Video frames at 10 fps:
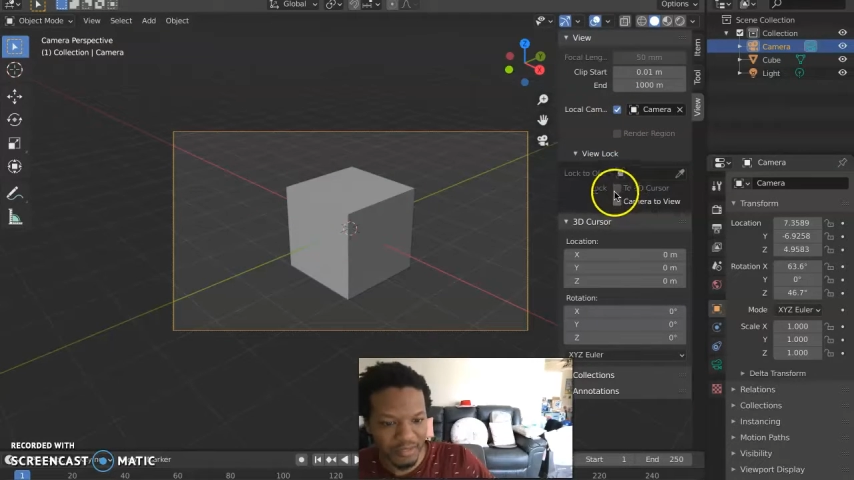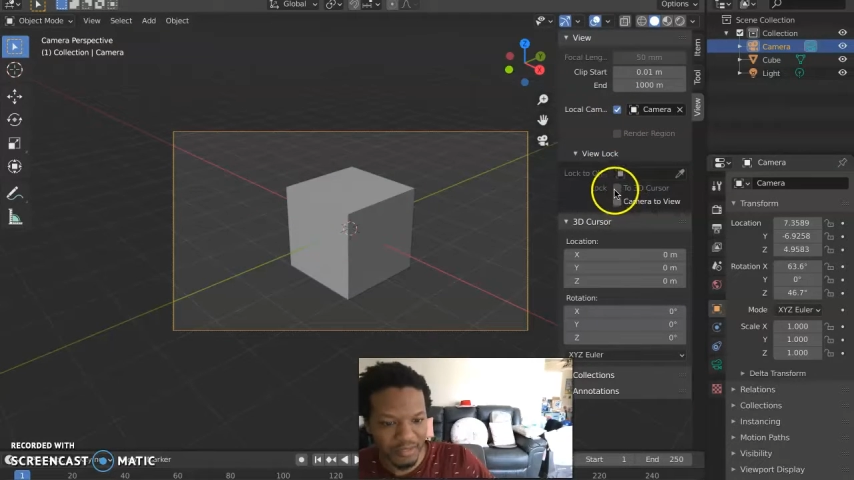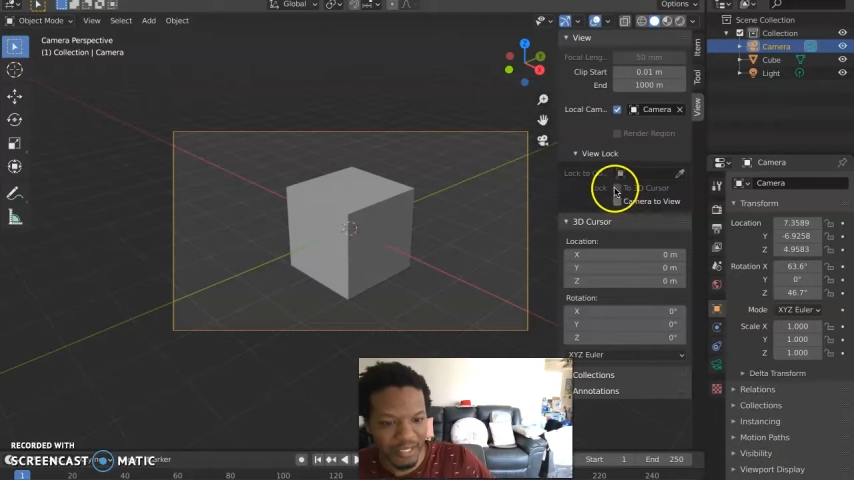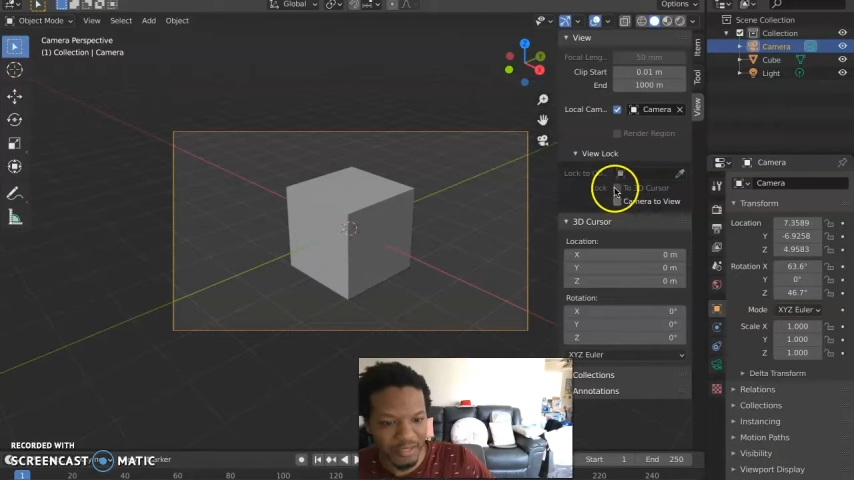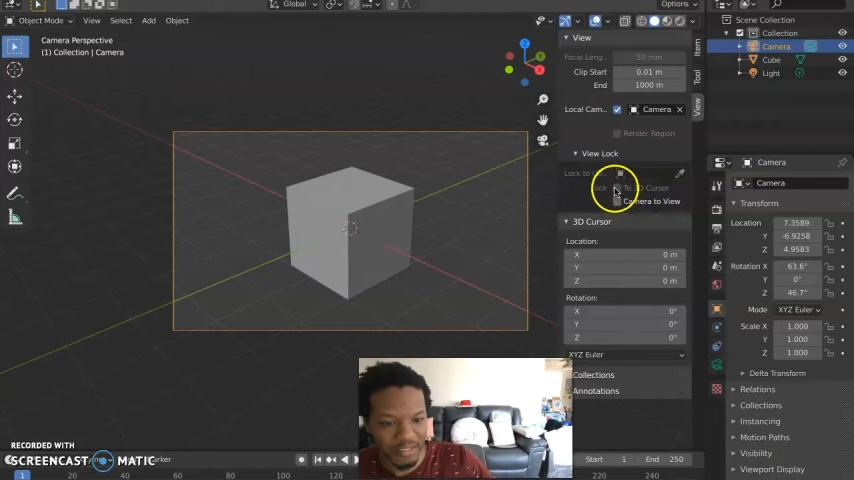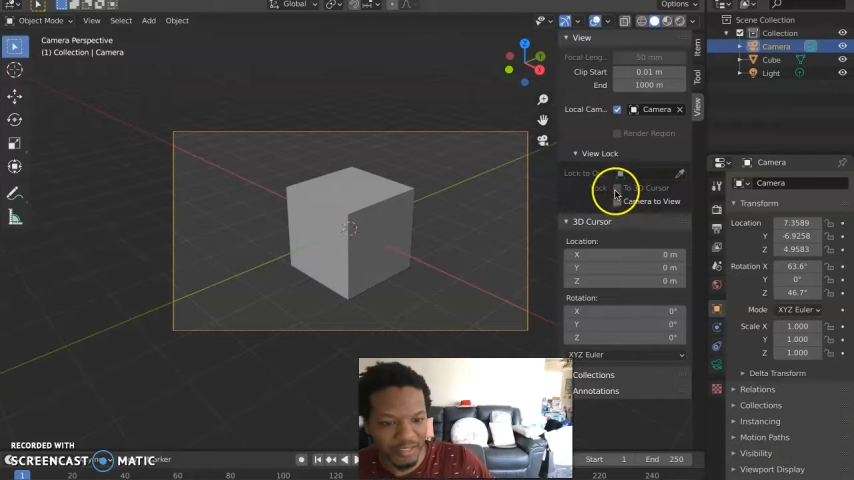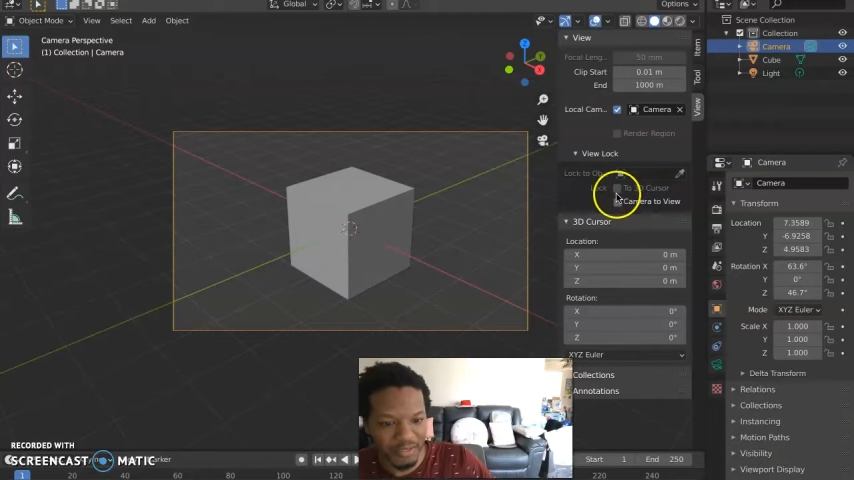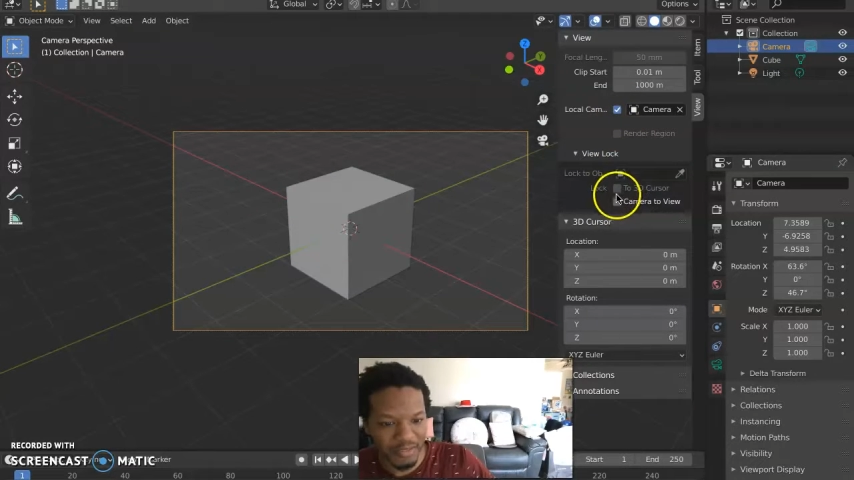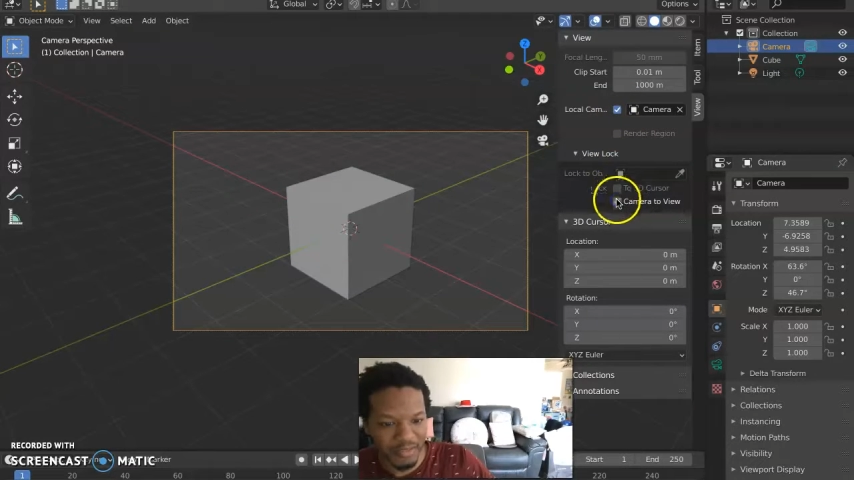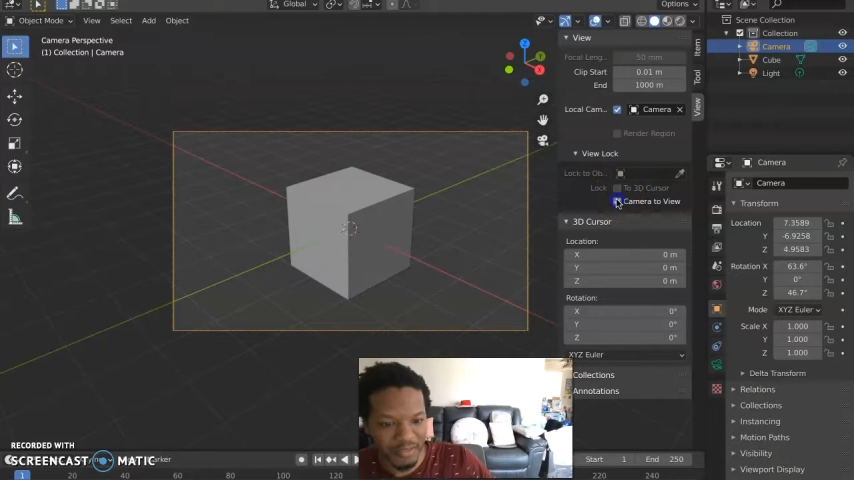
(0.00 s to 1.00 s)
Lock
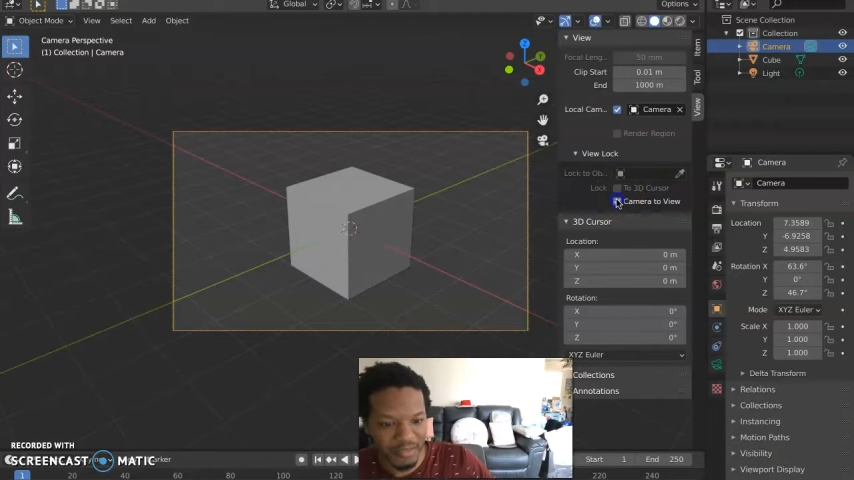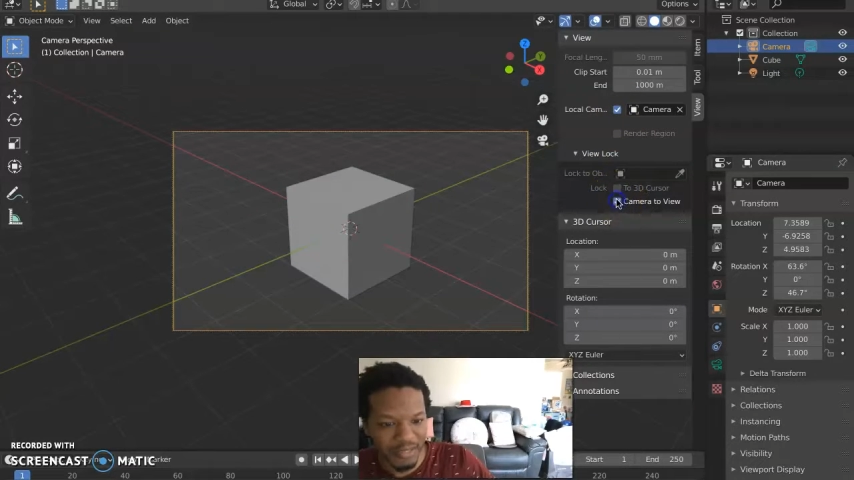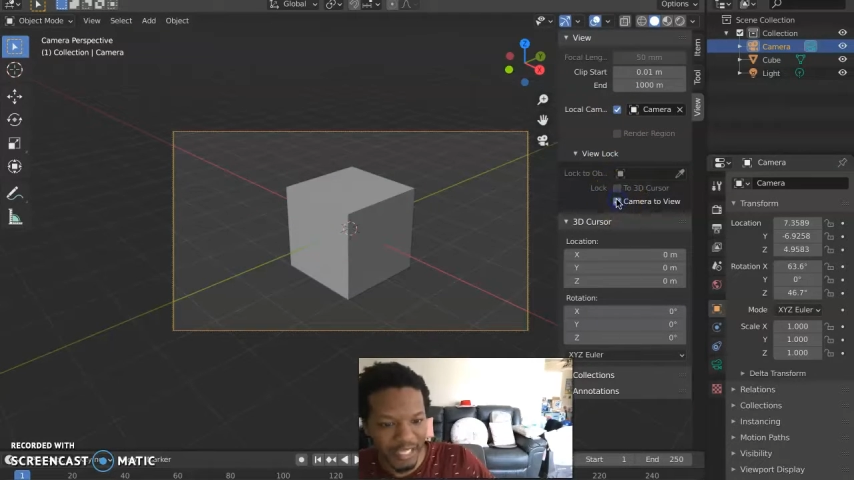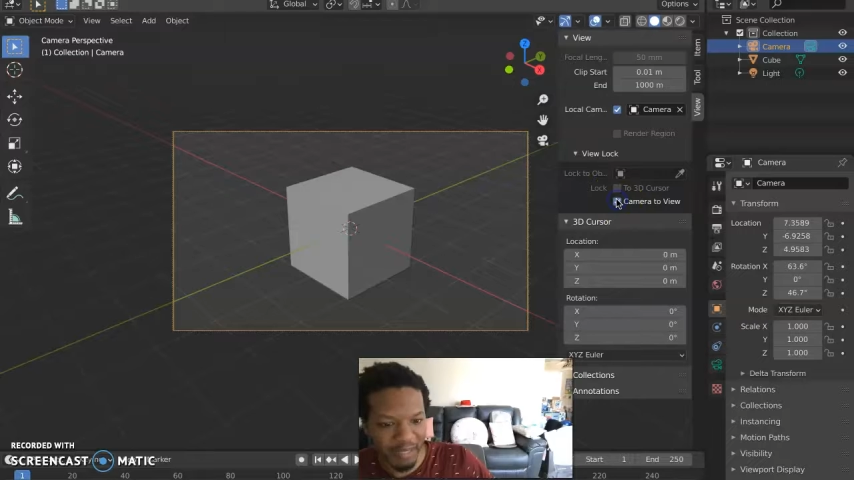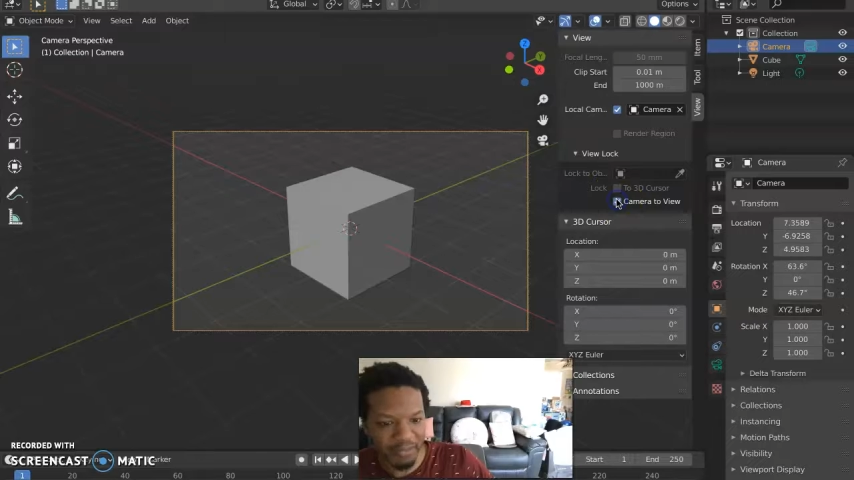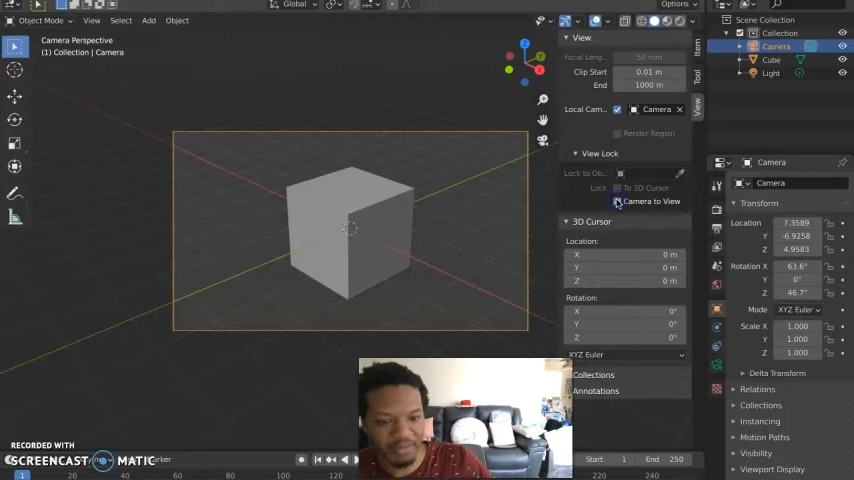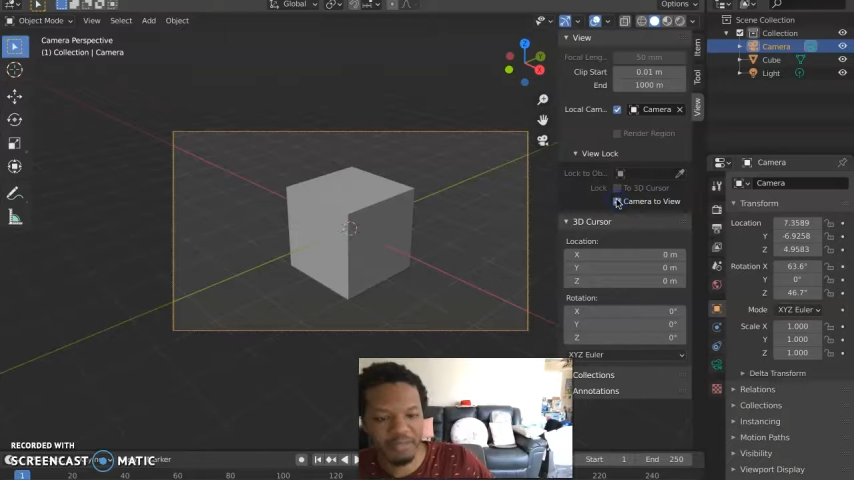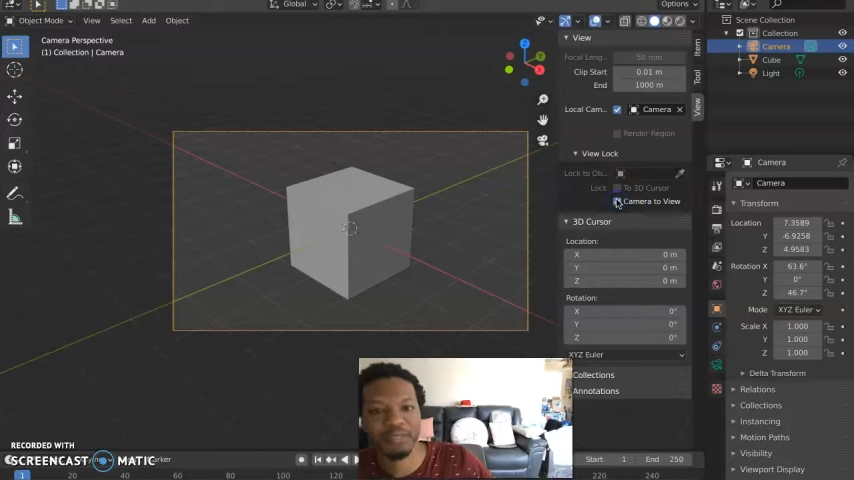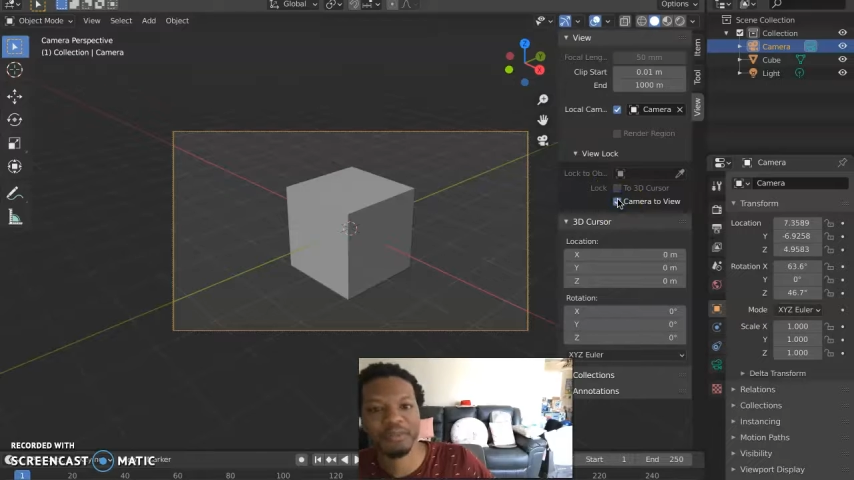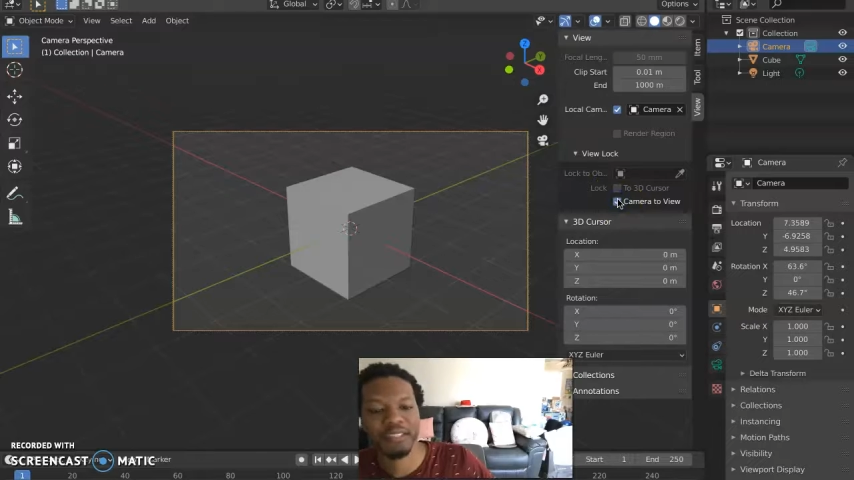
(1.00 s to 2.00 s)
to camera view.
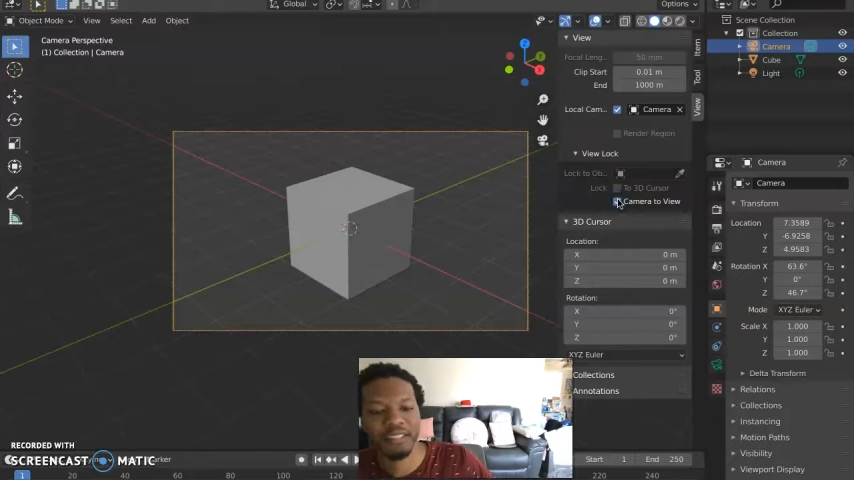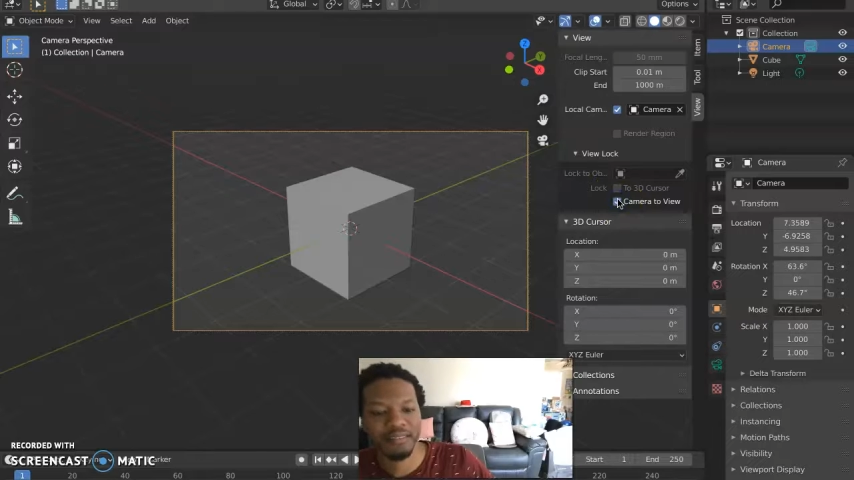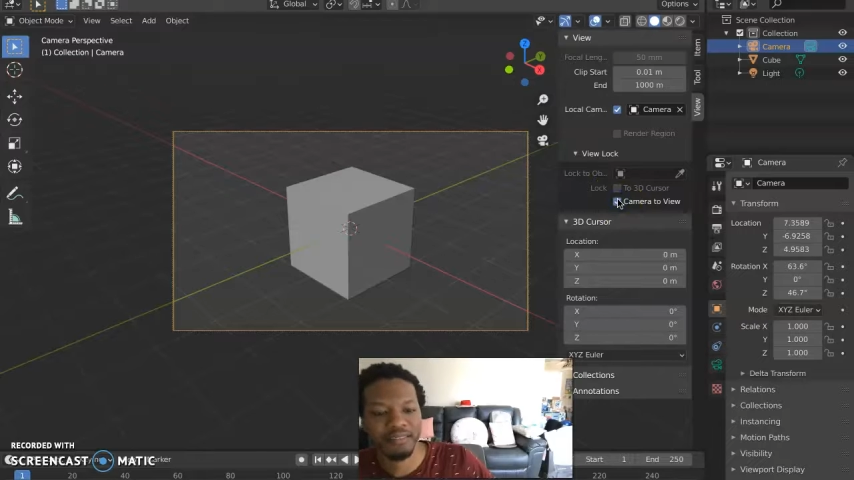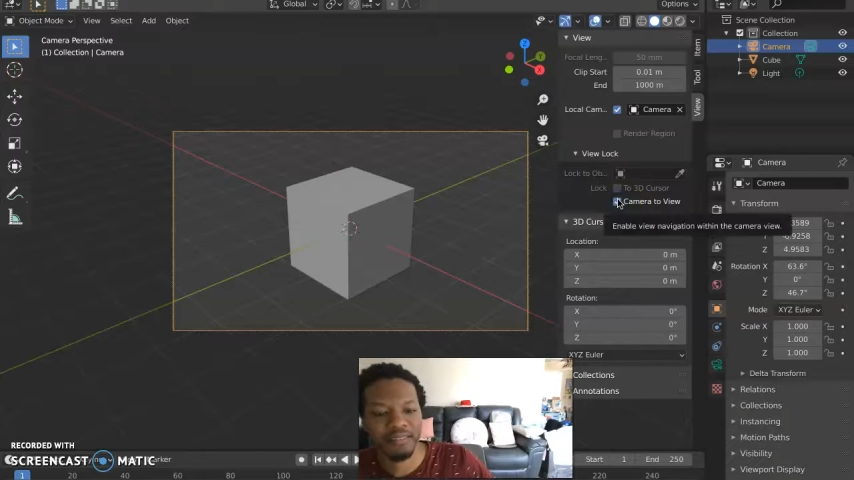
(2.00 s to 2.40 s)
There we go.